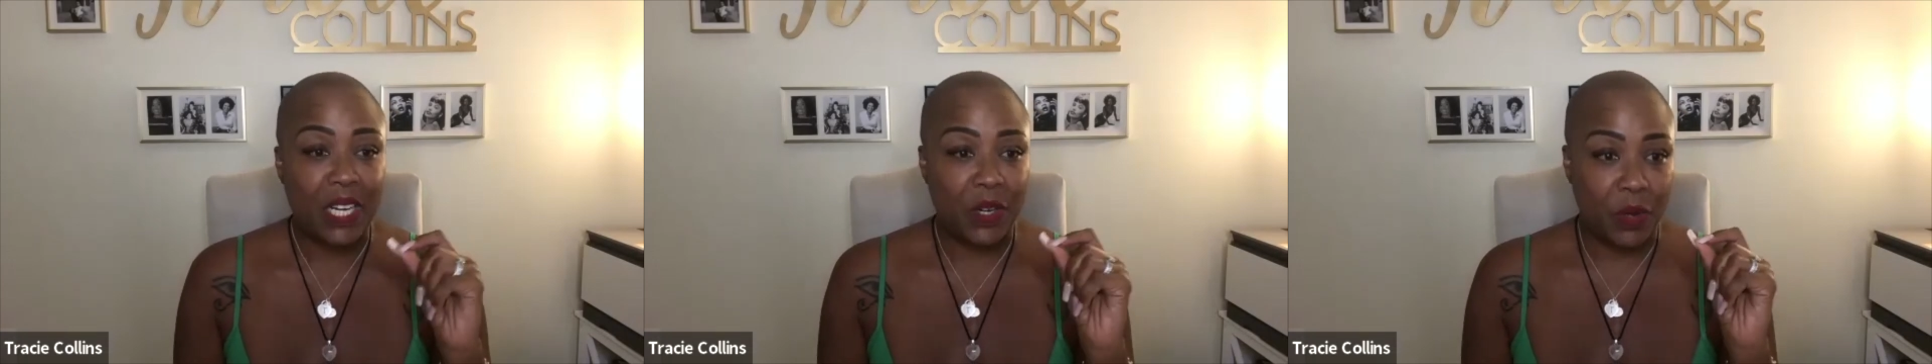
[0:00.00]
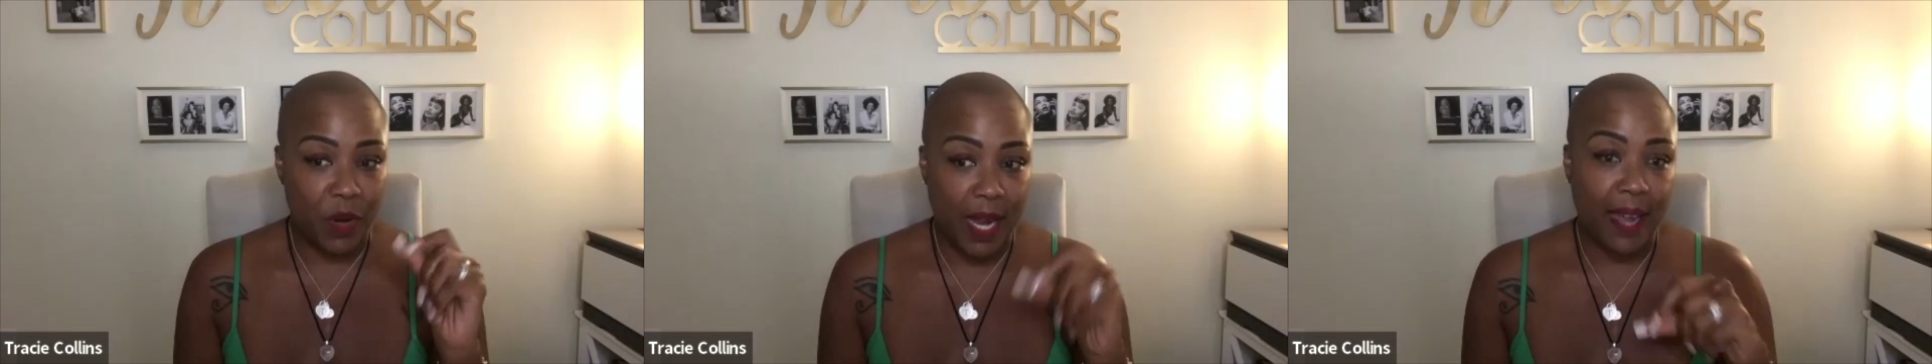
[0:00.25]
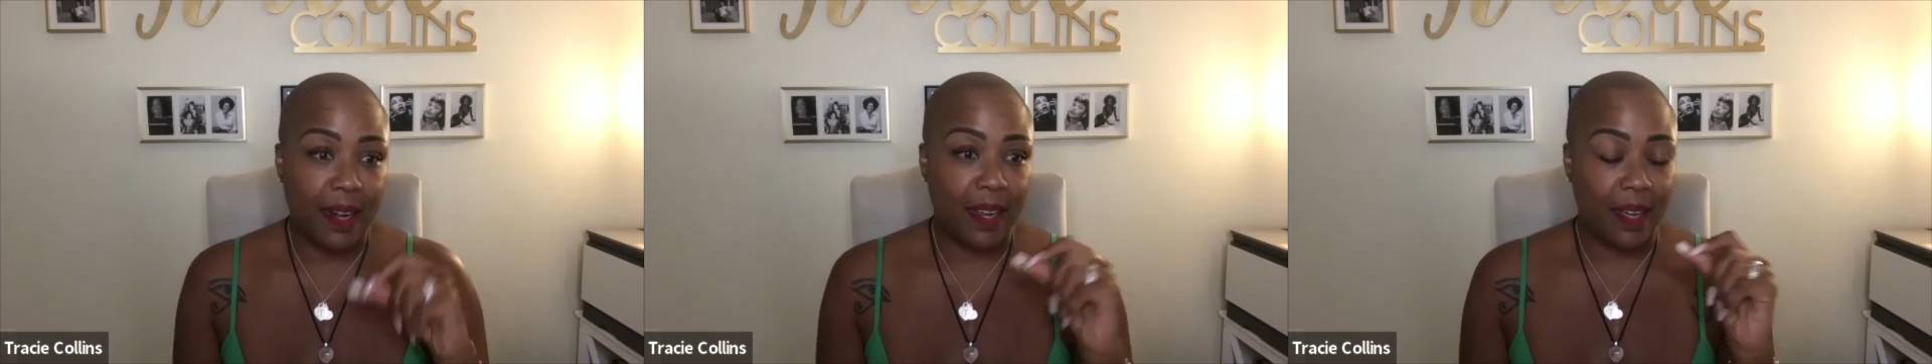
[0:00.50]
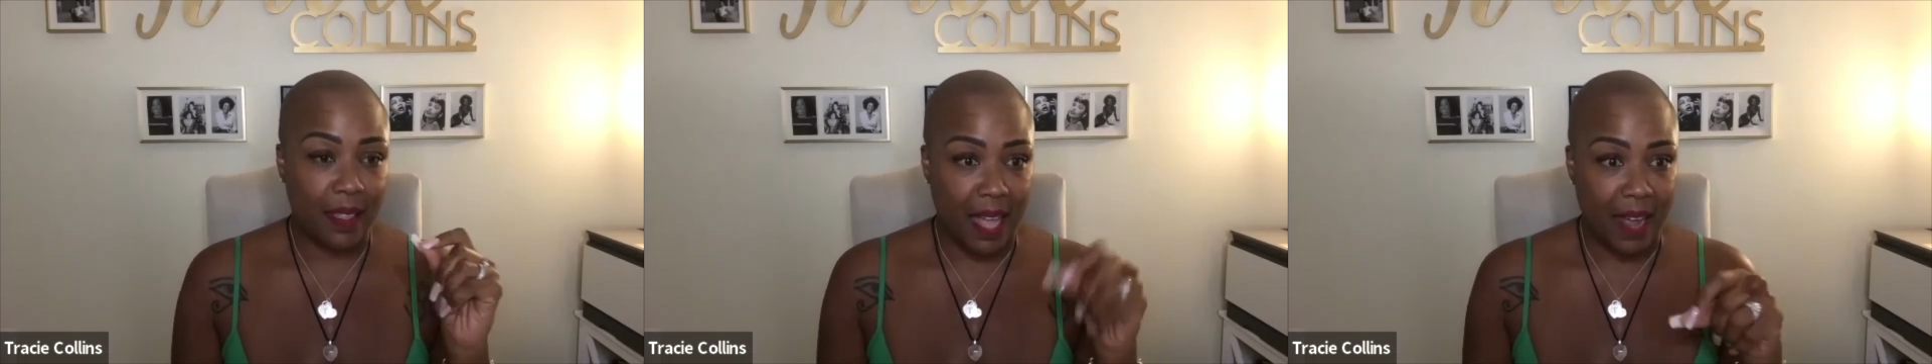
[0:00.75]

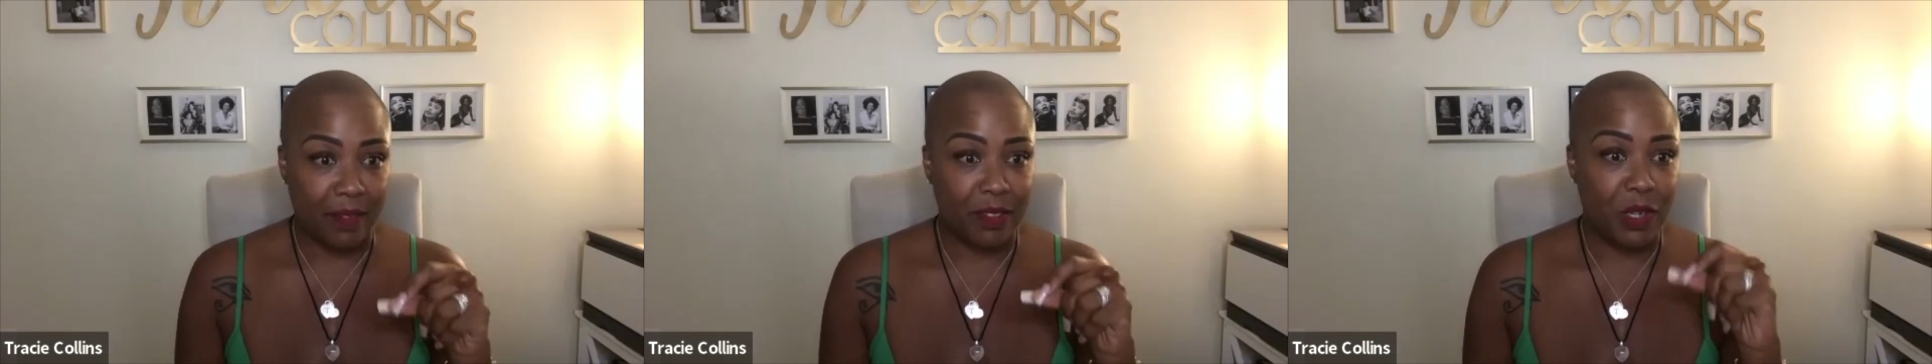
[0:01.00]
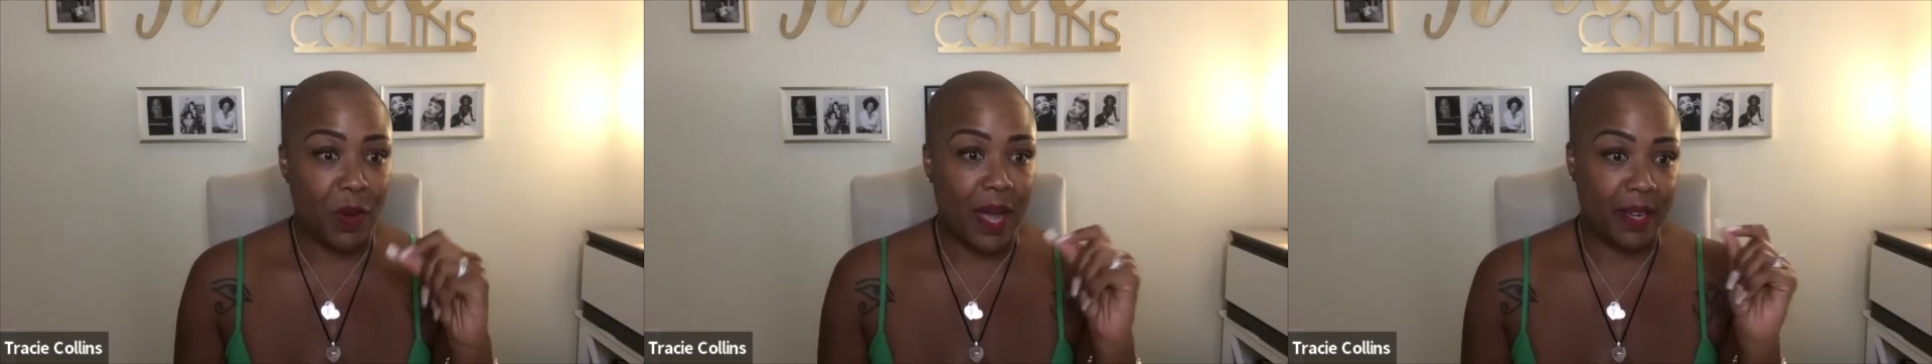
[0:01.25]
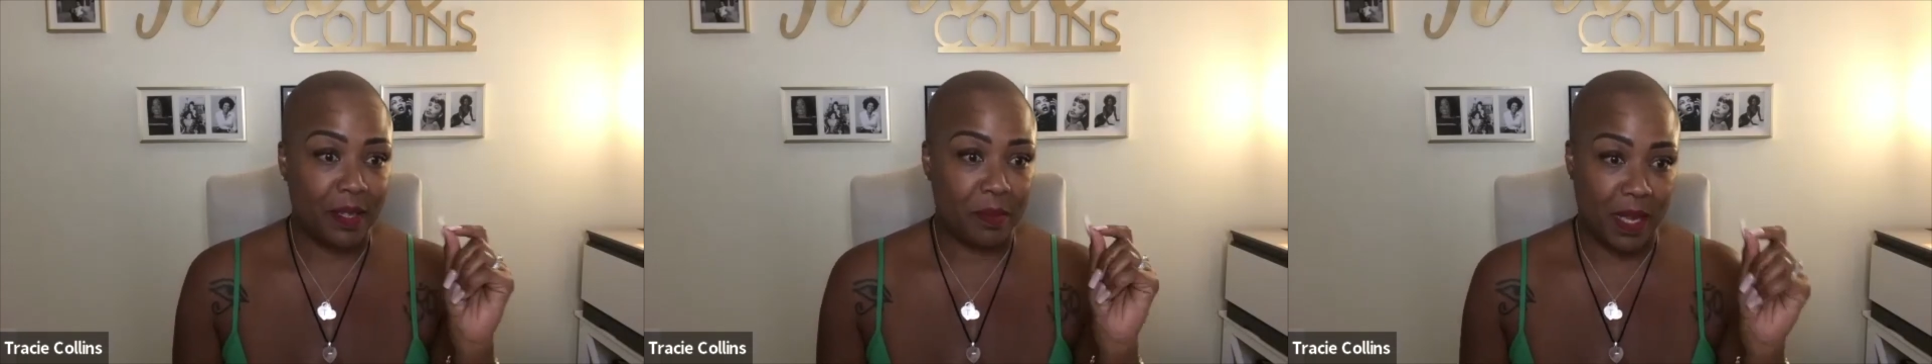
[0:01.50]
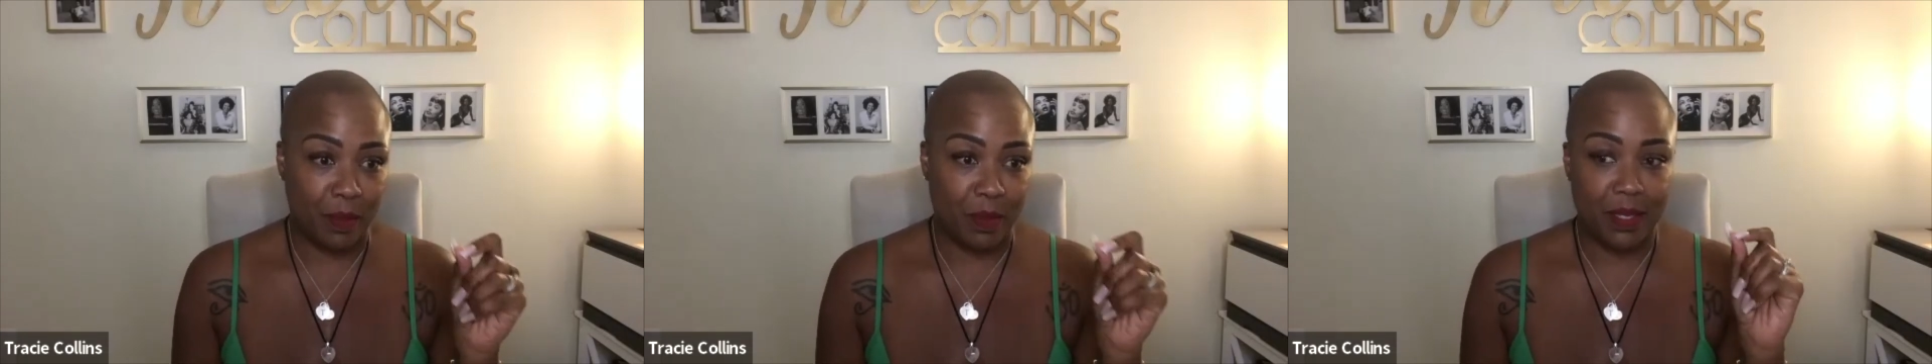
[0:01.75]
creating a life so I can
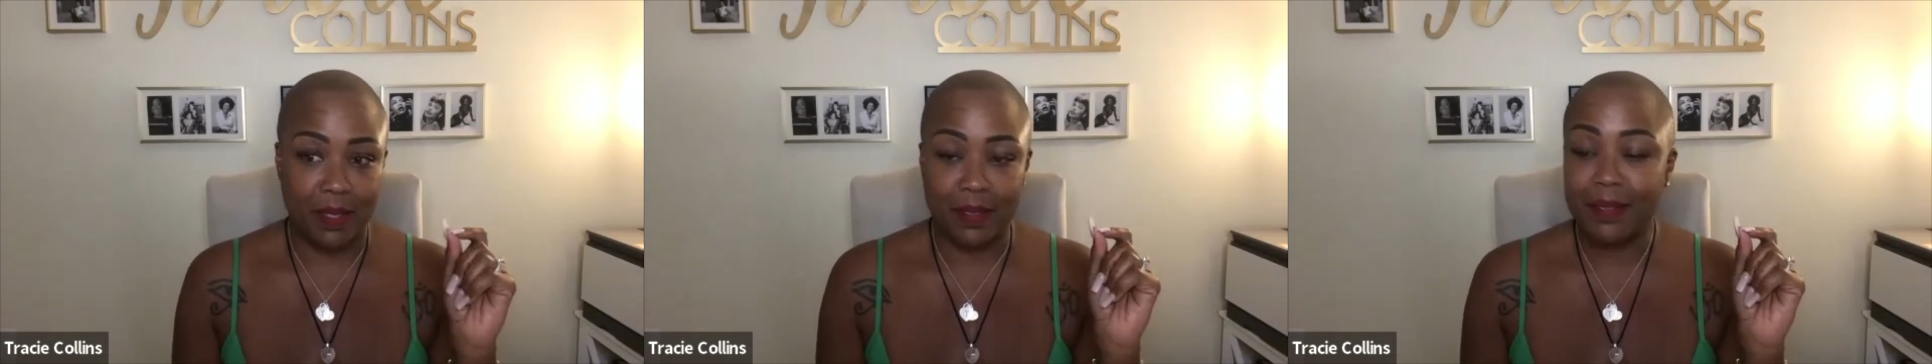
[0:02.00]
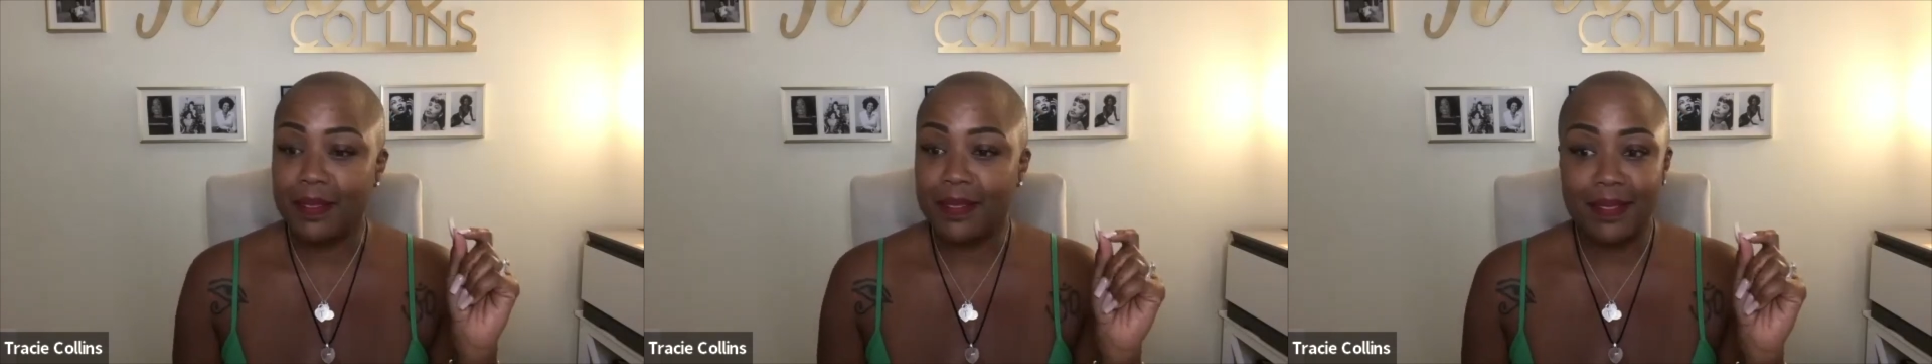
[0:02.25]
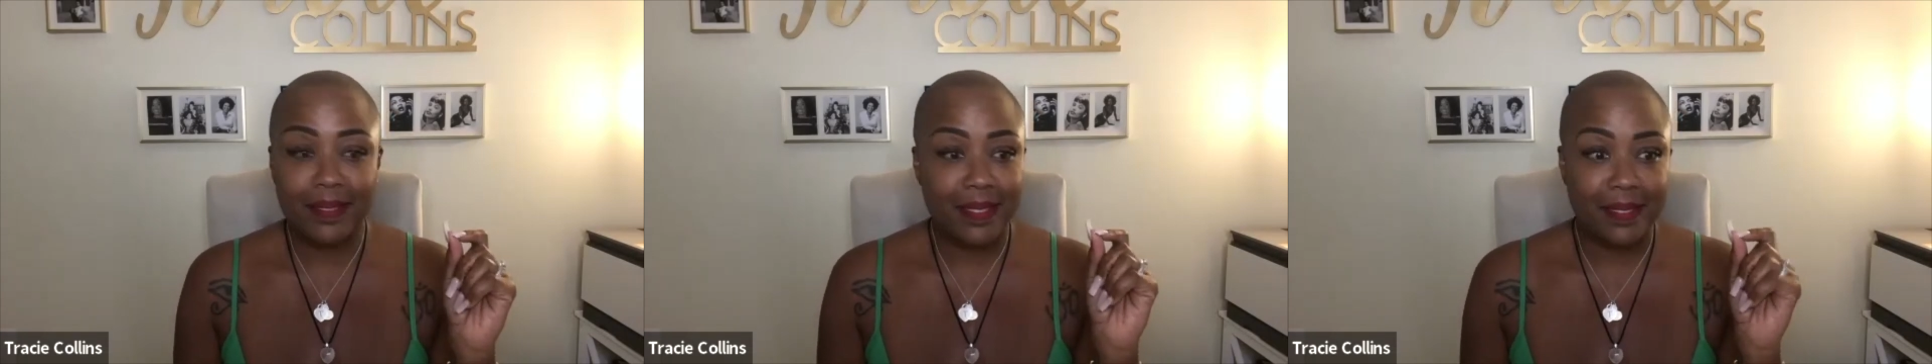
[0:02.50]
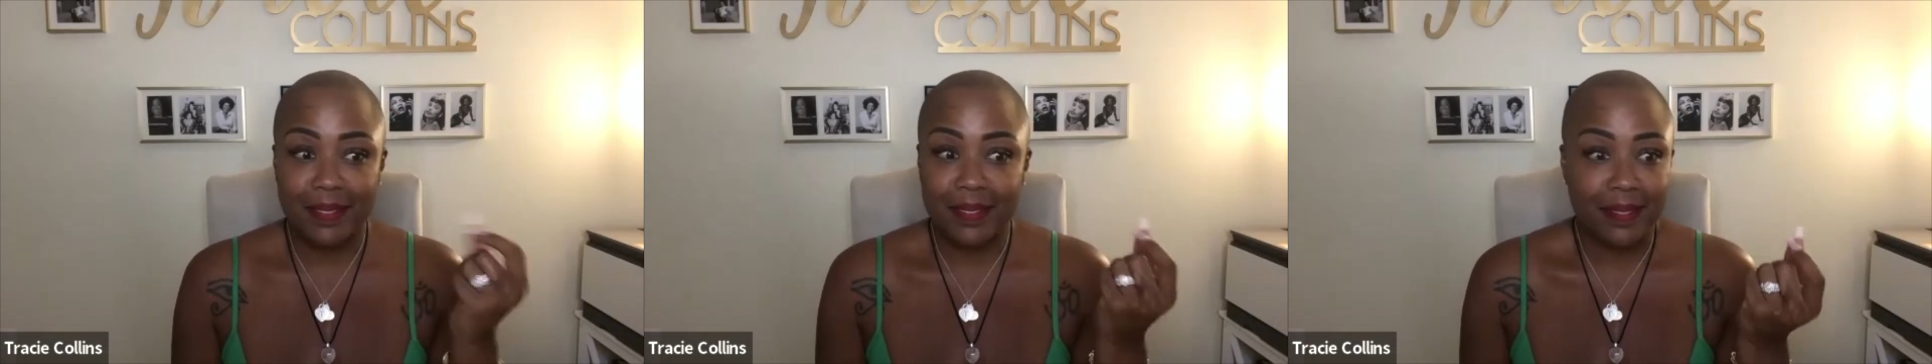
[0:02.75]
be able to
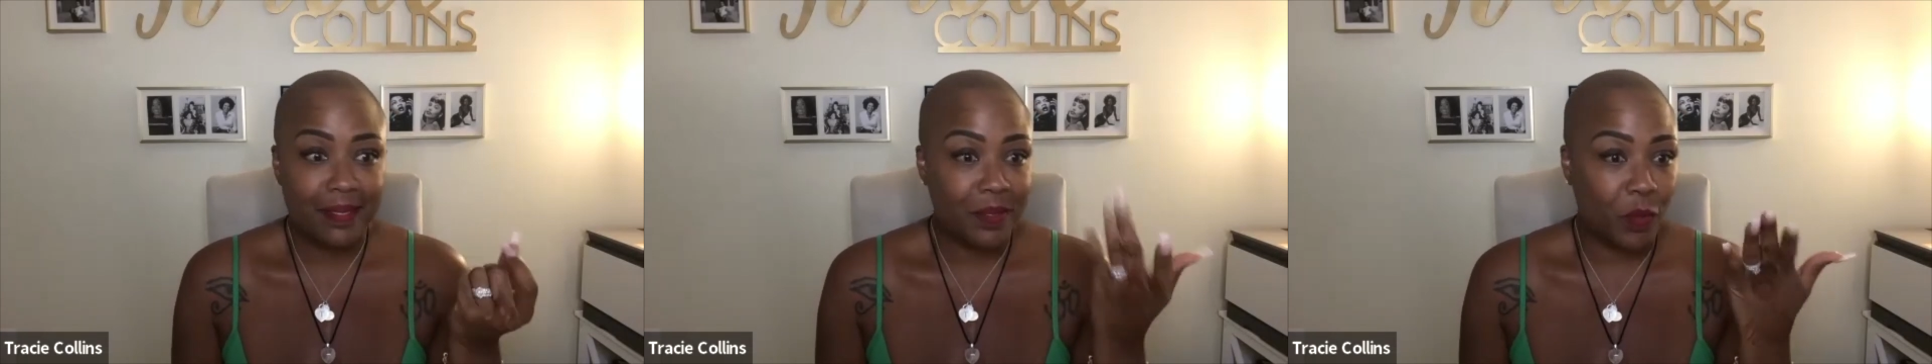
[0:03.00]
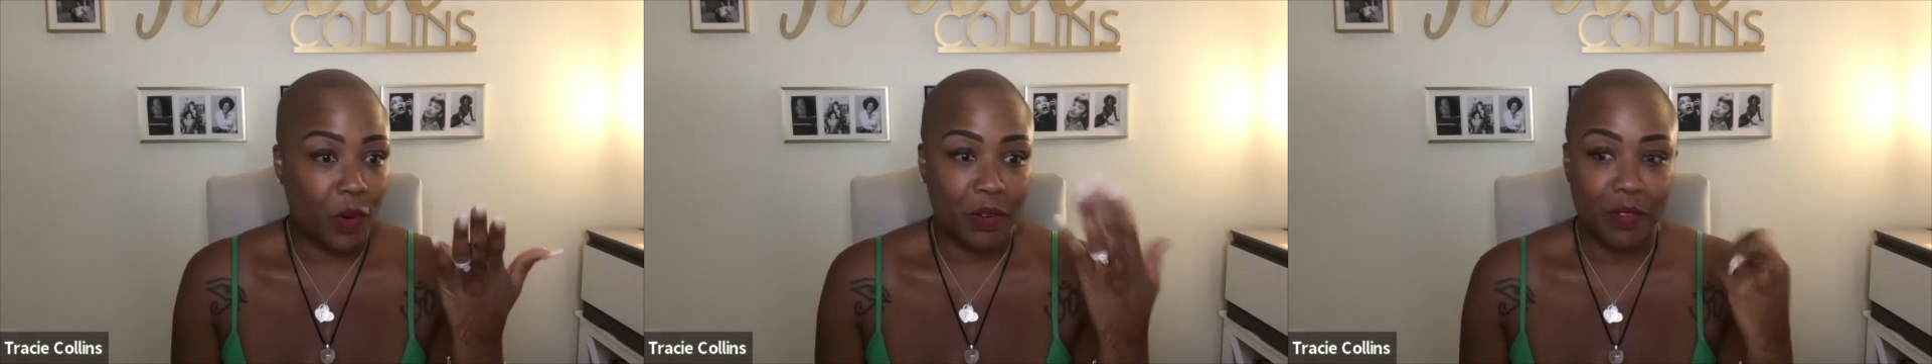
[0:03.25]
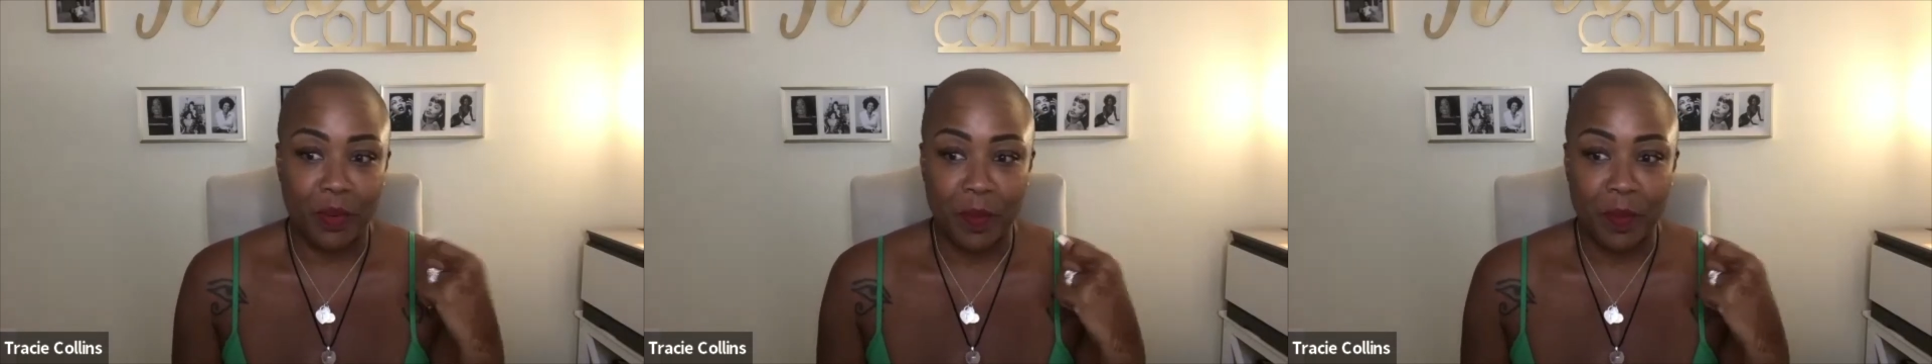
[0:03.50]
work from